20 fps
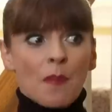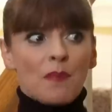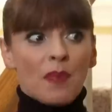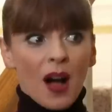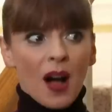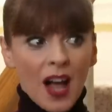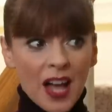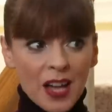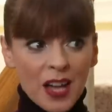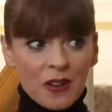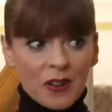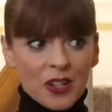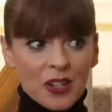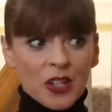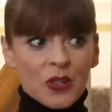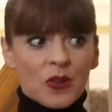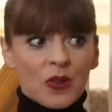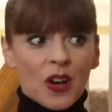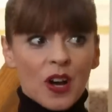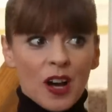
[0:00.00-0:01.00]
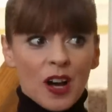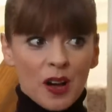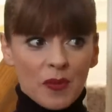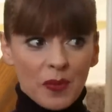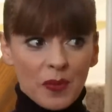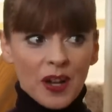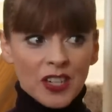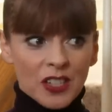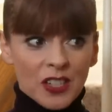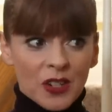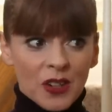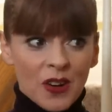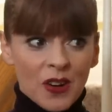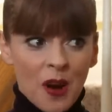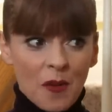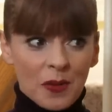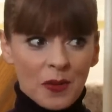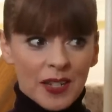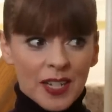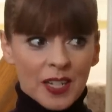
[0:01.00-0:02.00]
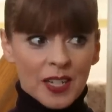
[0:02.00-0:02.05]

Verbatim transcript: Mm -hmm. Buy her a new car, butter her up a